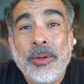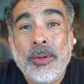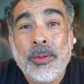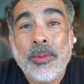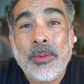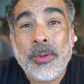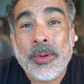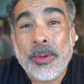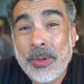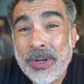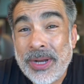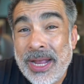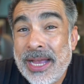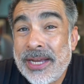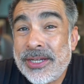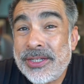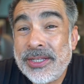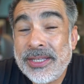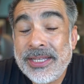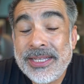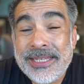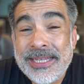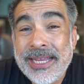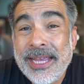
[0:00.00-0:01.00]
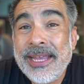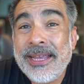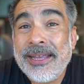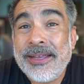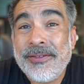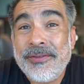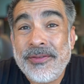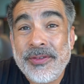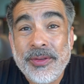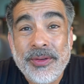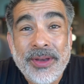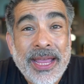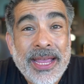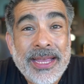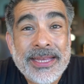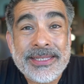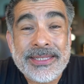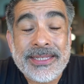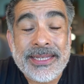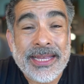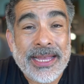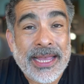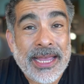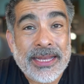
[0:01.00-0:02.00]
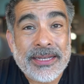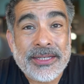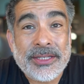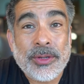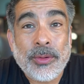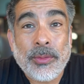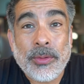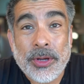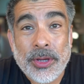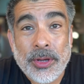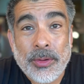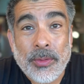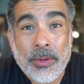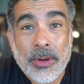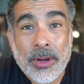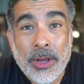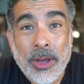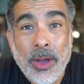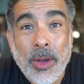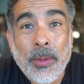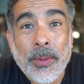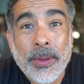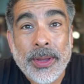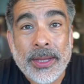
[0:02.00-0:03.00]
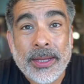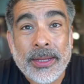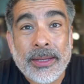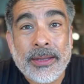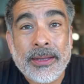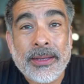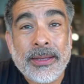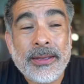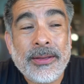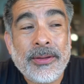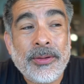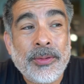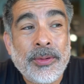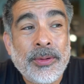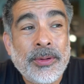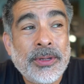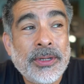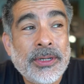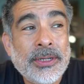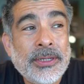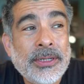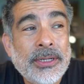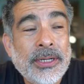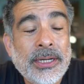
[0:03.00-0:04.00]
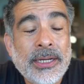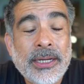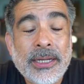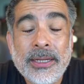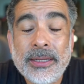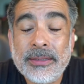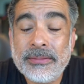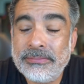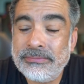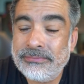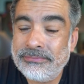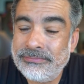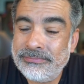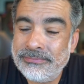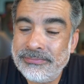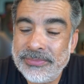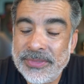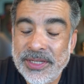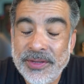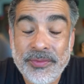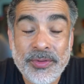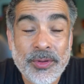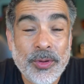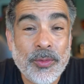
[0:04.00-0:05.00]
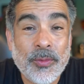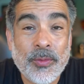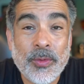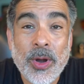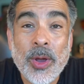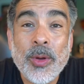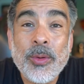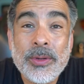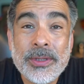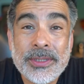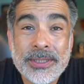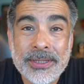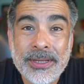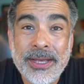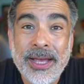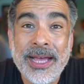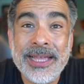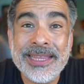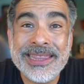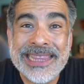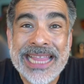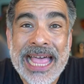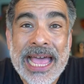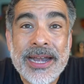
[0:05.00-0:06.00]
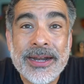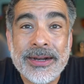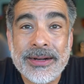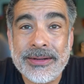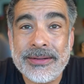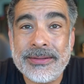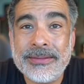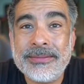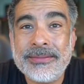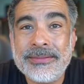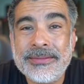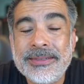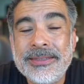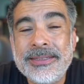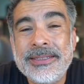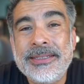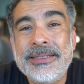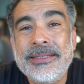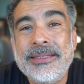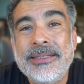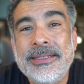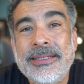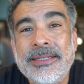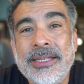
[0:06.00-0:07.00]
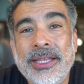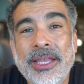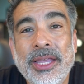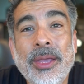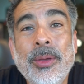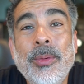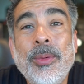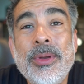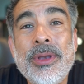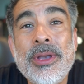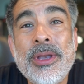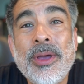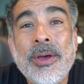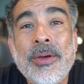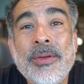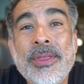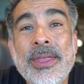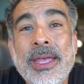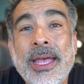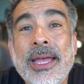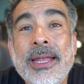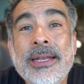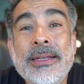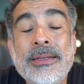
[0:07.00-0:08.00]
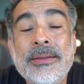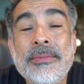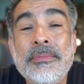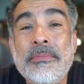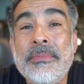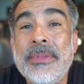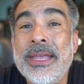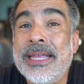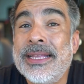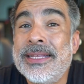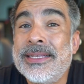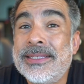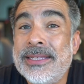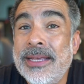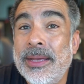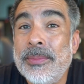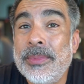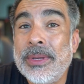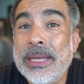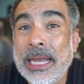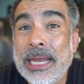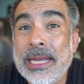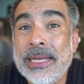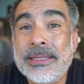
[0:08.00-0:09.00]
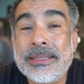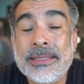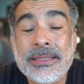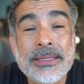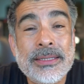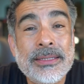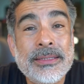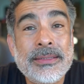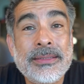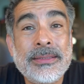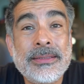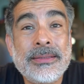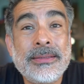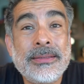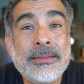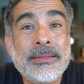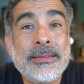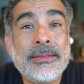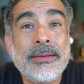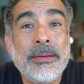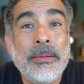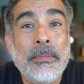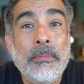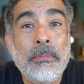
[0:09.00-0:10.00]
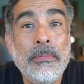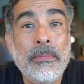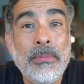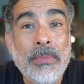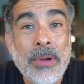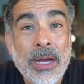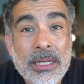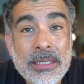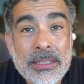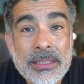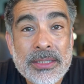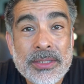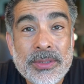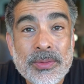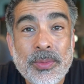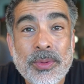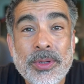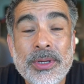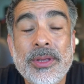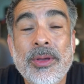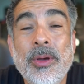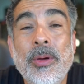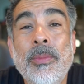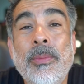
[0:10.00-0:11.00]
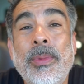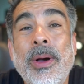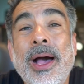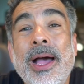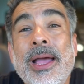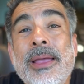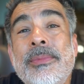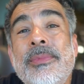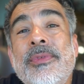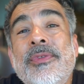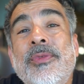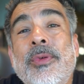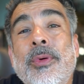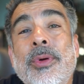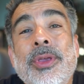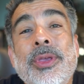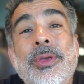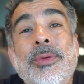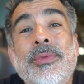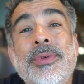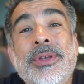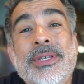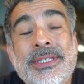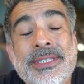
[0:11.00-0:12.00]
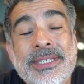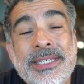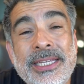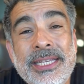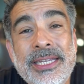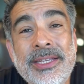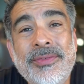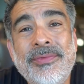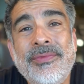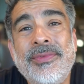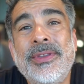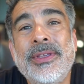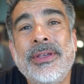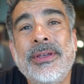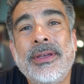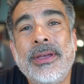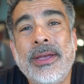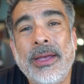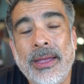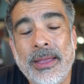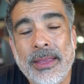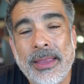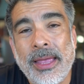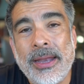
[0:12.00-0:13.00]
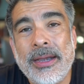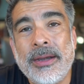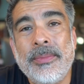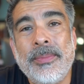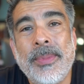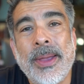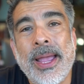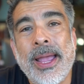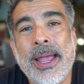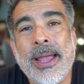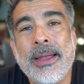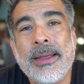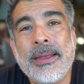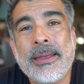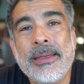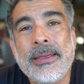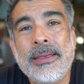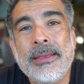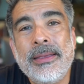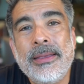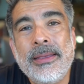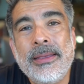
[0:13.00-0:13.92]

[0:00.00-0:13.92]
we would actually take a few days to get to where you were going. Or if you wrote a letter, you would know that in some cases, months would go by before you received a letter back.